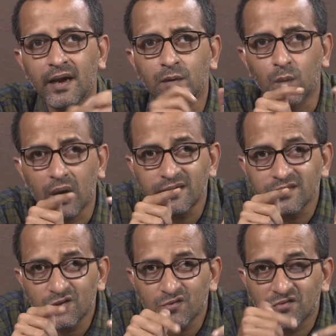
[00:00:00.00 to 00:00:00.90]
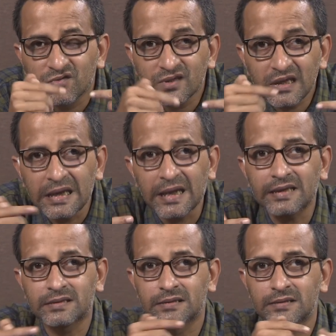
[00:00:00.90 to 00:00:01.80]
And once you
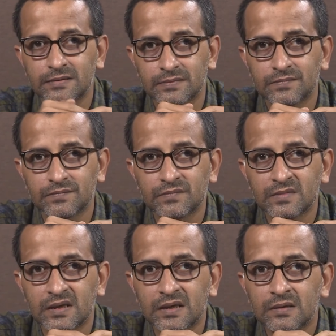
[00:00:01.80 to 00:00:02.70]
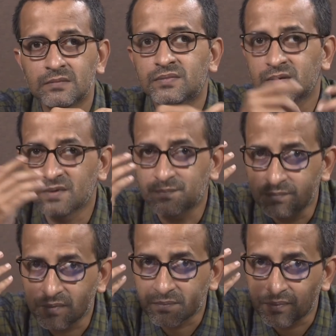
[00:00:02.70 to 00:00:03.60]
select from the
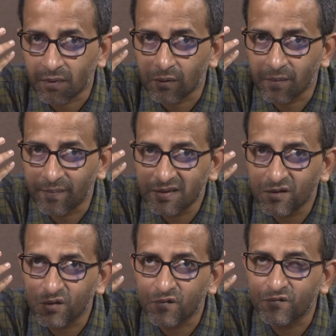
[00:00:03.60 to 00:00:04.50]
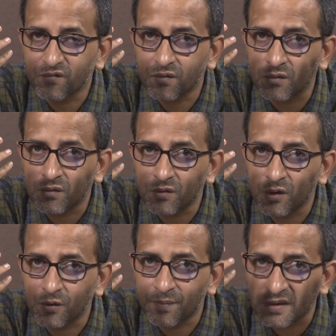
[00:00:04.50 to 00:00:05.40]
on the basis of
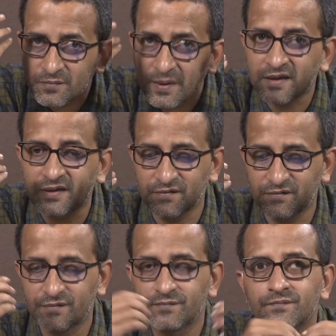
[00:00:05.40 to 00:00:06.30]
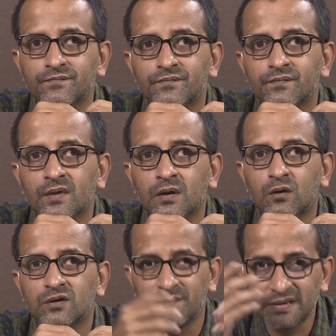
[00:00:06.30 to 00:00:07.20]
your perspective,
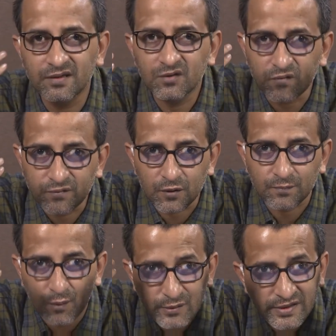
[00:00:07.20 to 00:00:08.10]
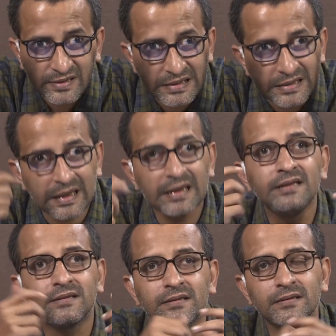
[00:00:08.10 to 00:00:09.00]
on the basis of your
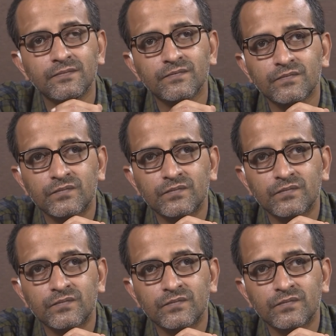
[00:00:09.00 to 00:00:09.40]
positionality,